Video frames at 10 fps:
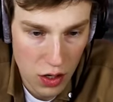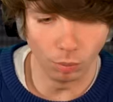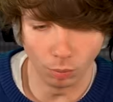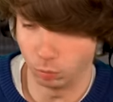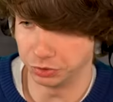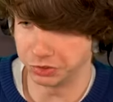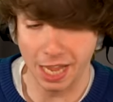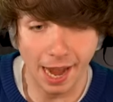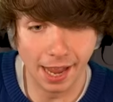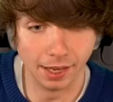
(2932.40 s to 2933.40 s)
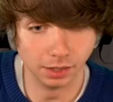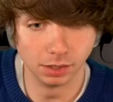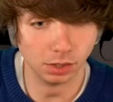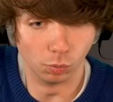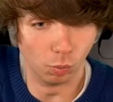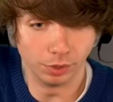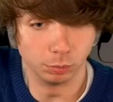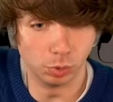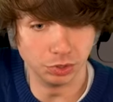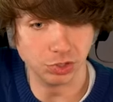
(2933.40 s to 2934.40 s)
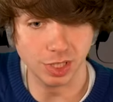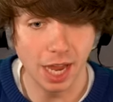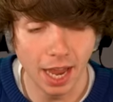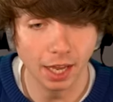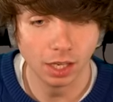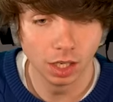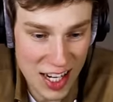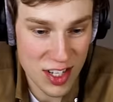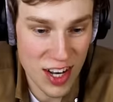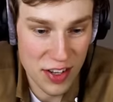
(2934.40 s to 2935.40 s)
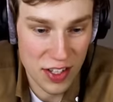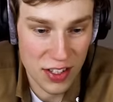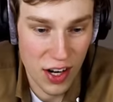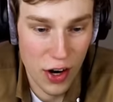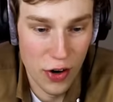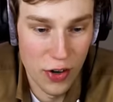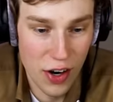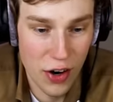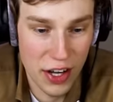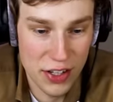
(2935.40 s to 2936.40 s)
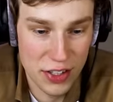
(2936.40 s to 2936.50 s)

What was Wait. that? What no, was he, that? He's not the. Oh, okay.